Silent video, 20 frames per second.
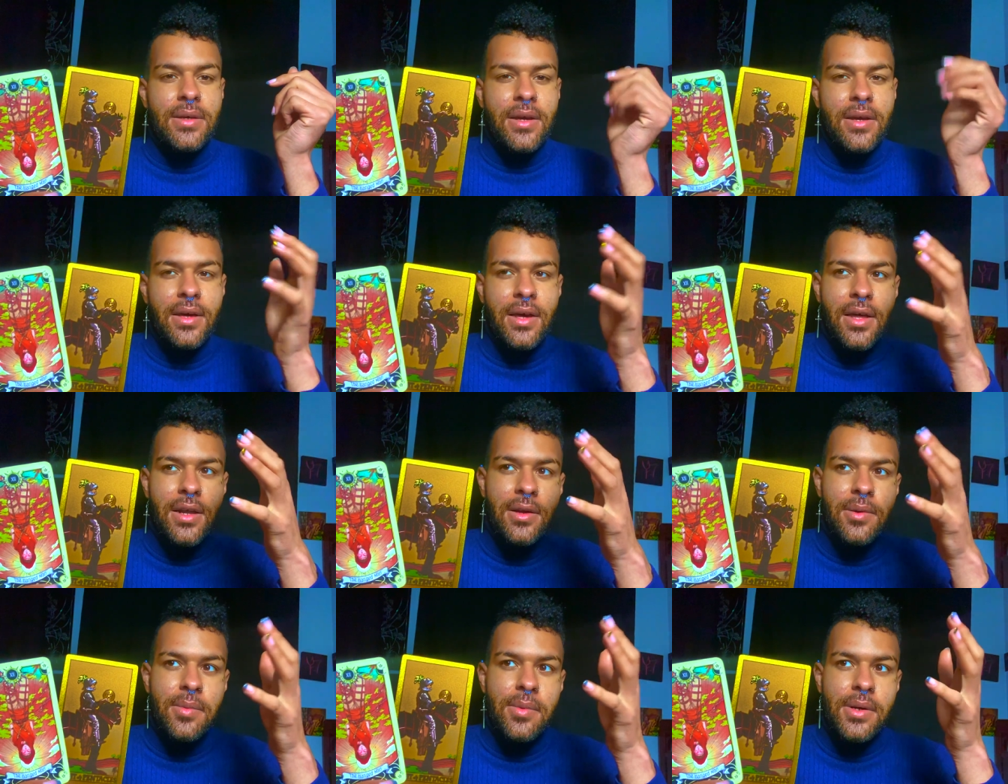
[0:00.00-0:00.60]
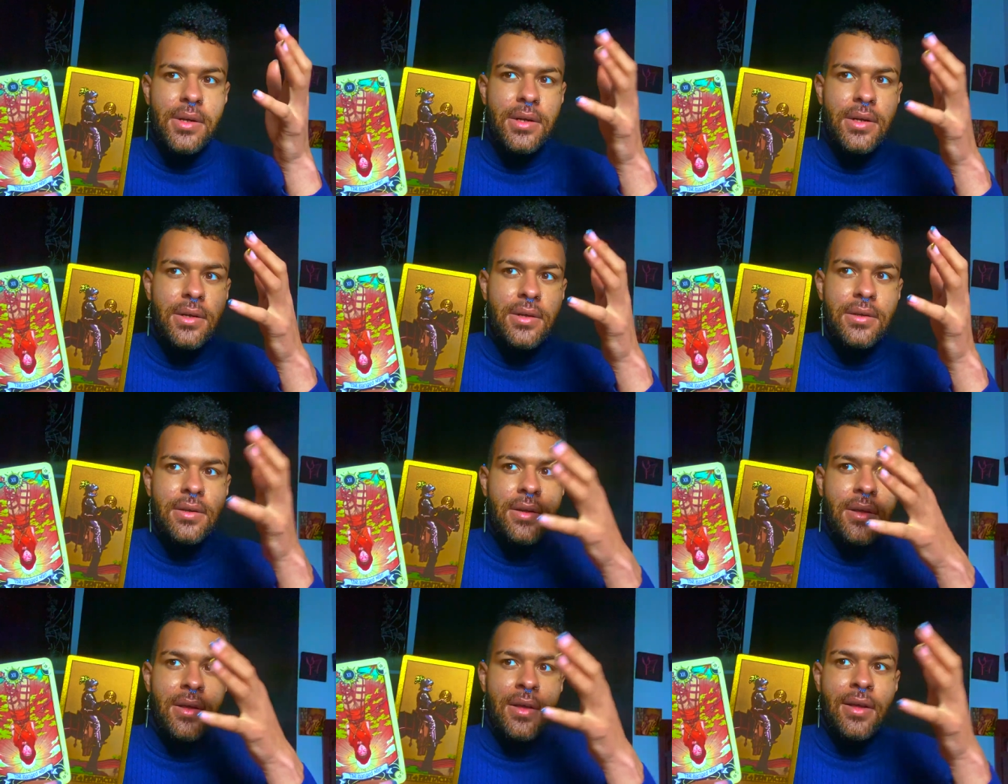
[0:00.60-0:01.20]
I kind of want to,
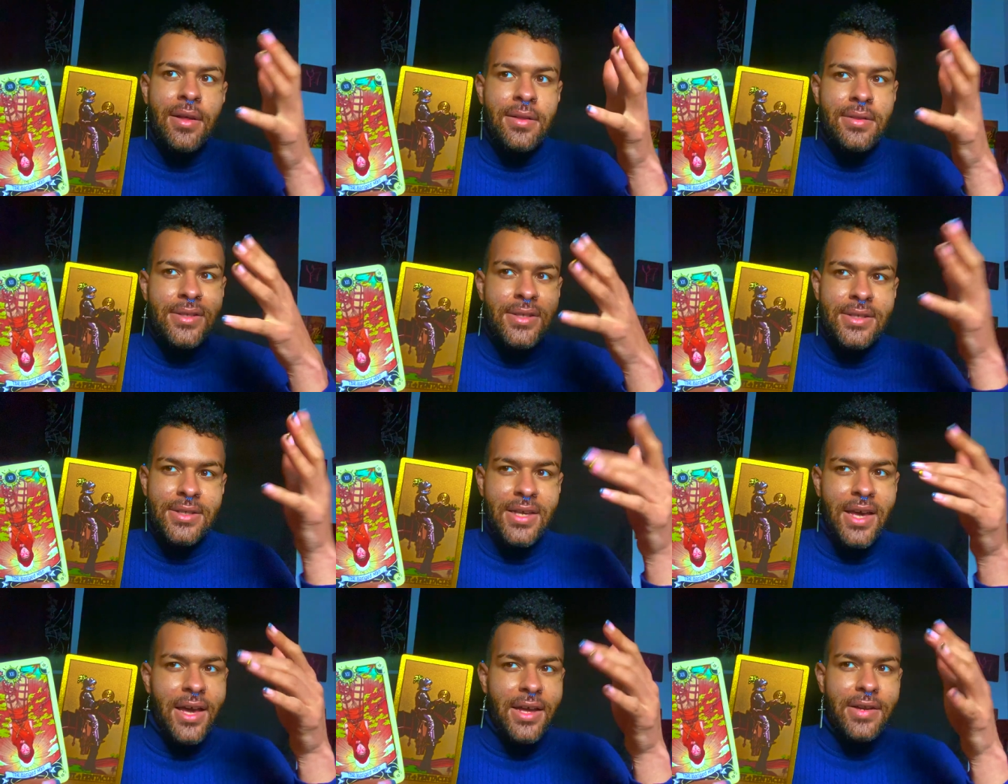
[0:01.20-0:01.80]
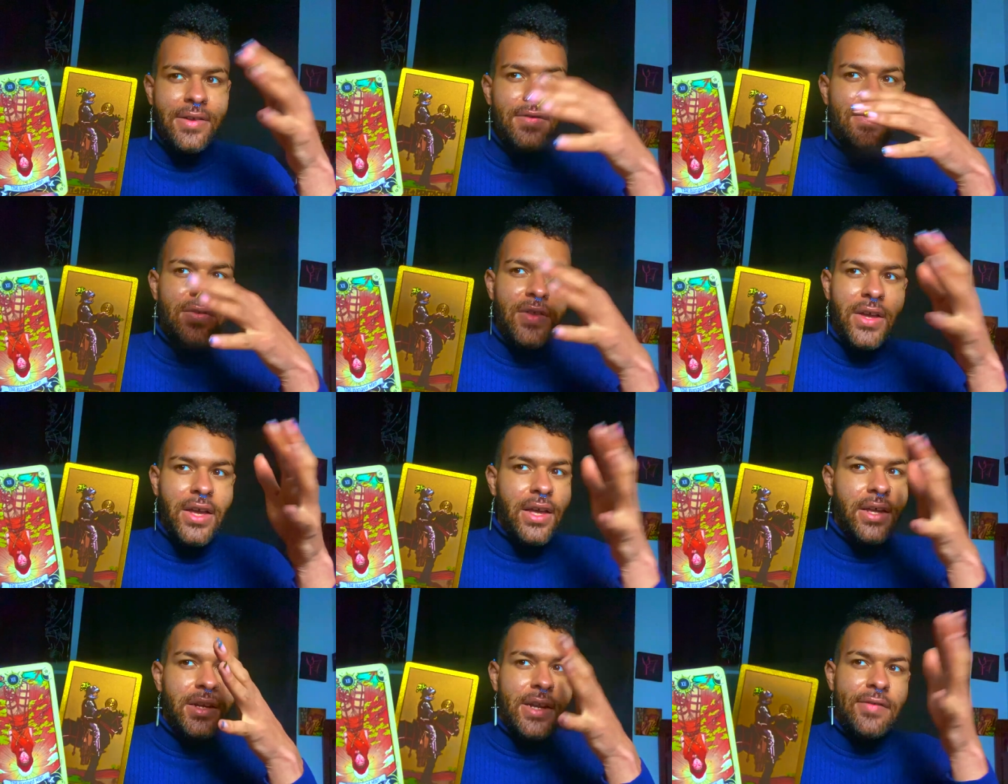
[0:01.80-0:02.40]
this kind of
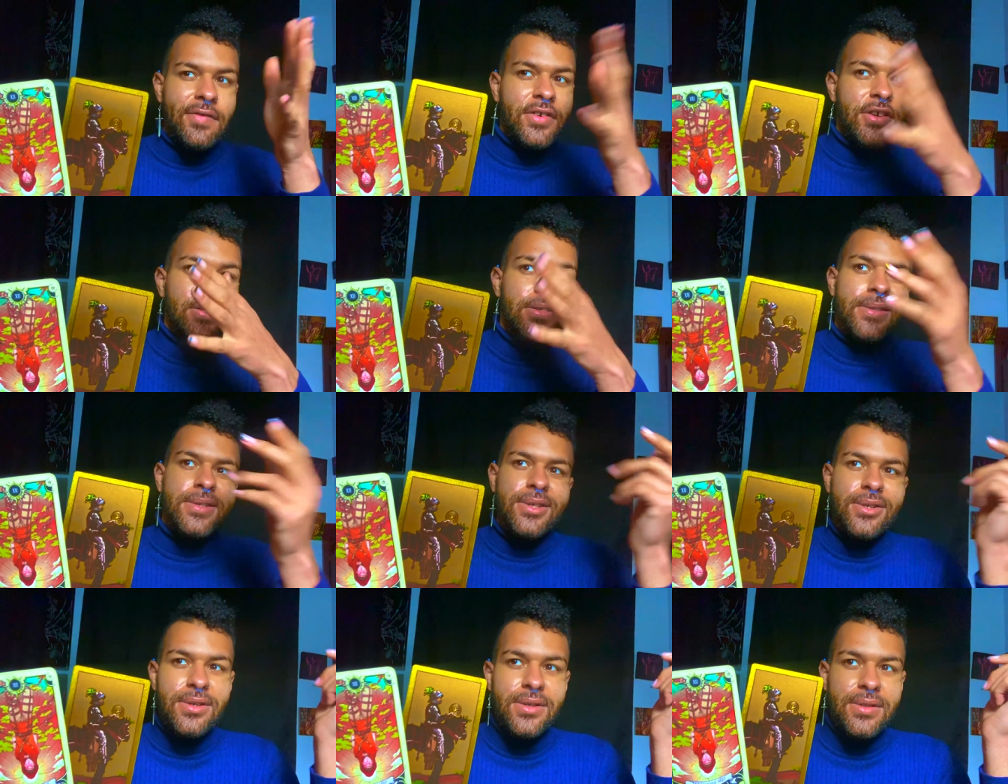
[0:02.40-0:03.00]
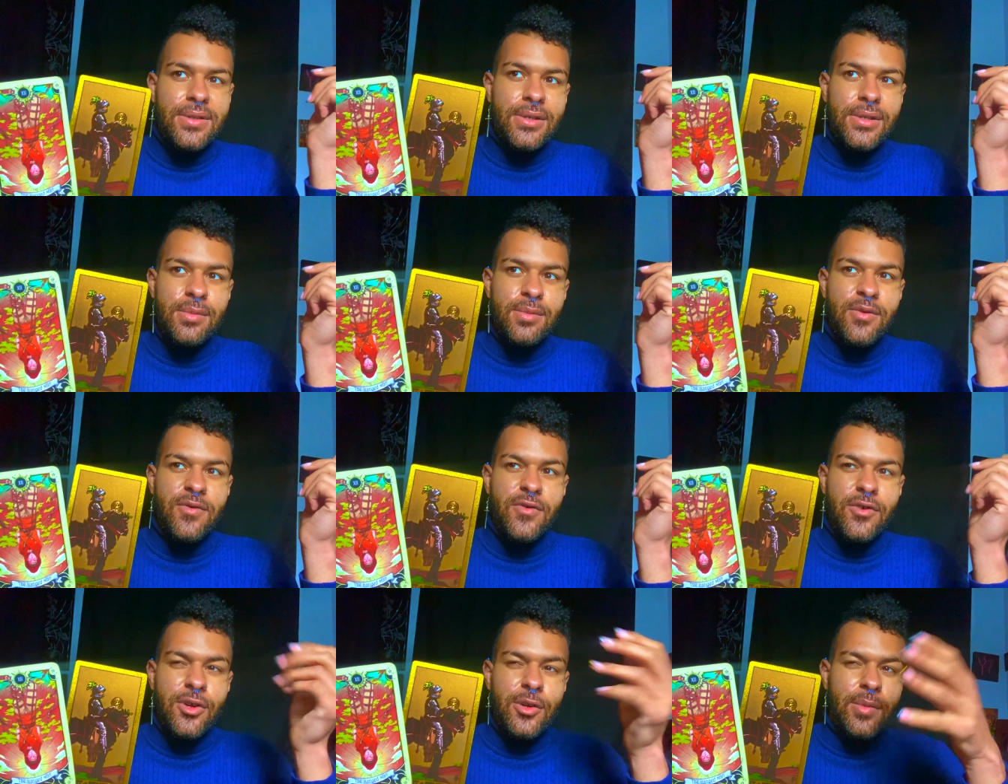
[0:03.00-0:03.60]
like, I never considered this
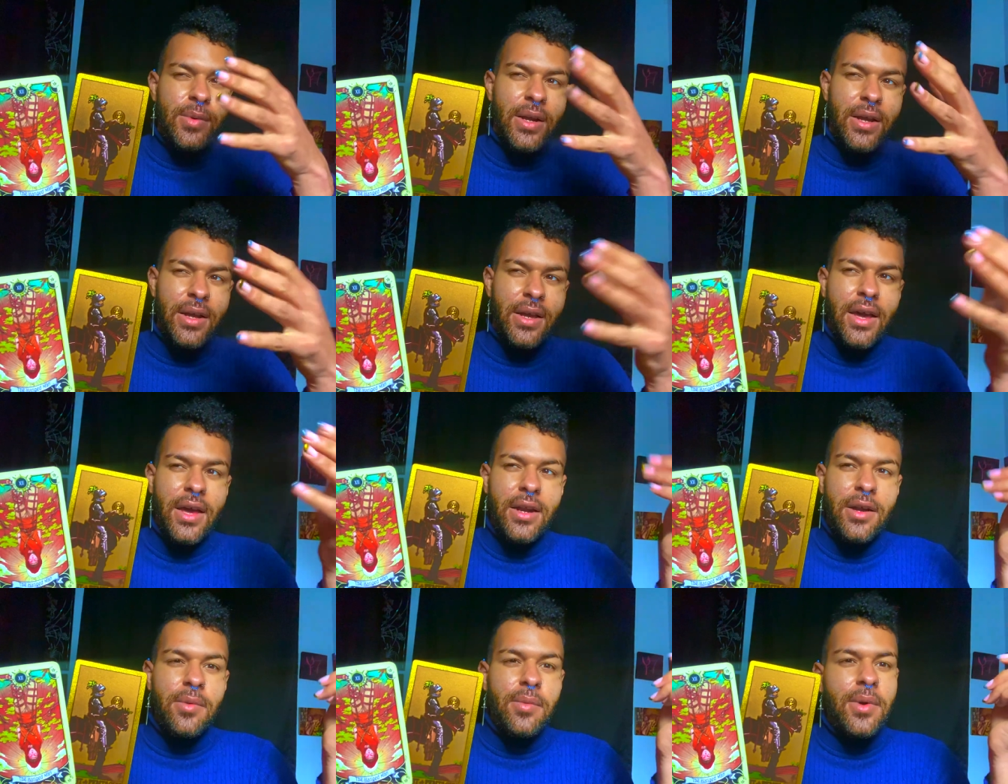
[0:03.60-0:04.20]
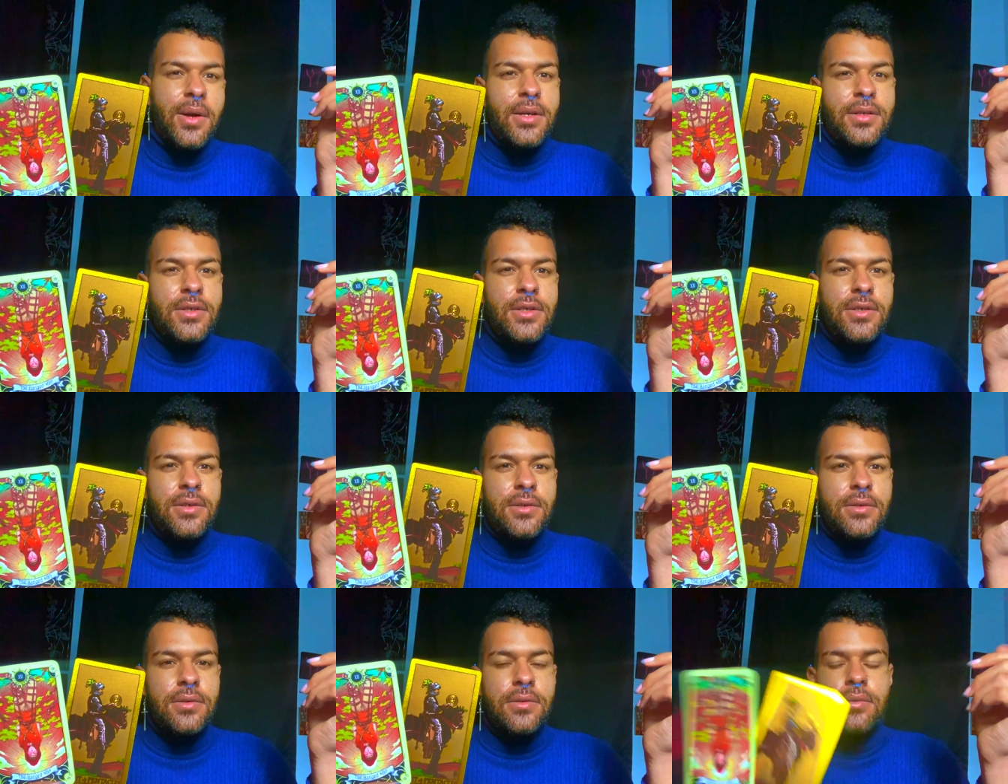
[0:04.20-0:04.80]
before, but I kind of want
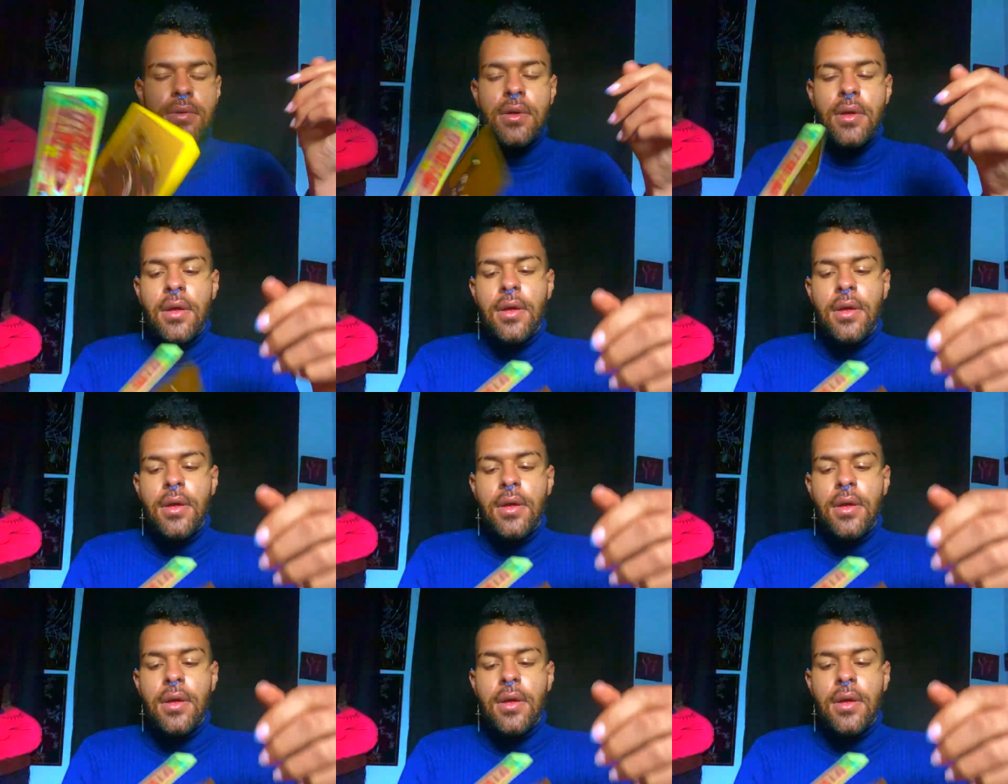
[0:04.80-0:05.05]
to